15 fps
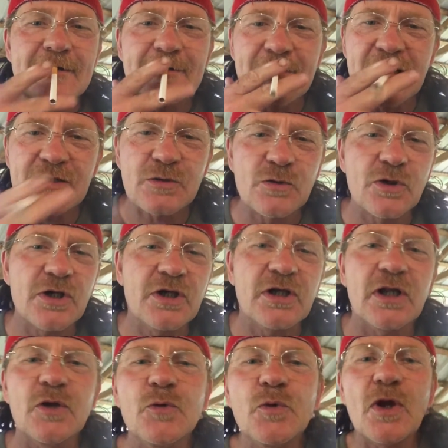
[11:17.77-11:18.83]
that's going to
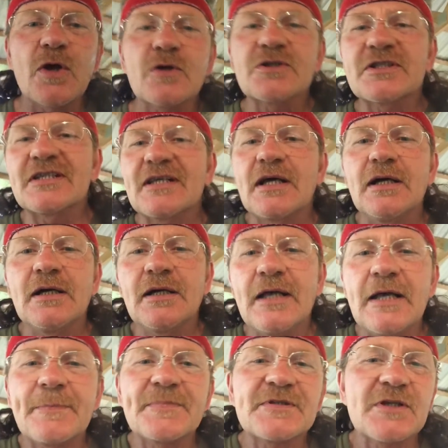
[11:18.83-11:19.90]
conclude our
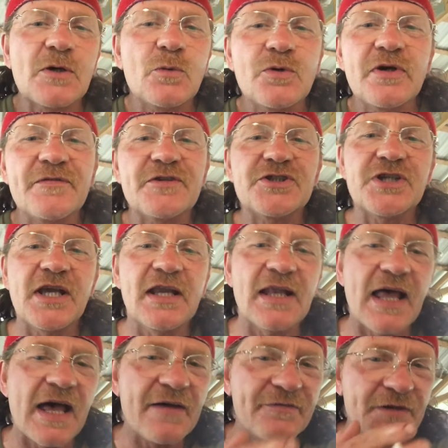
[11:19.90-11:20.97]
episode of The Shed
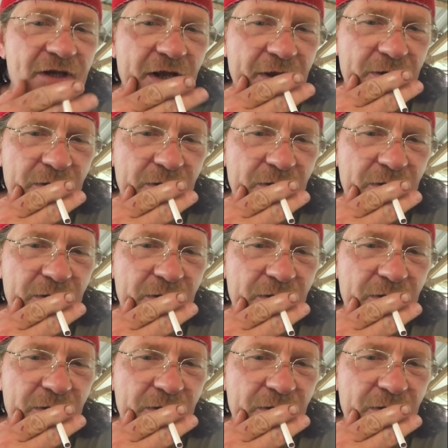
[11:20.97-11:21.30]
Life today.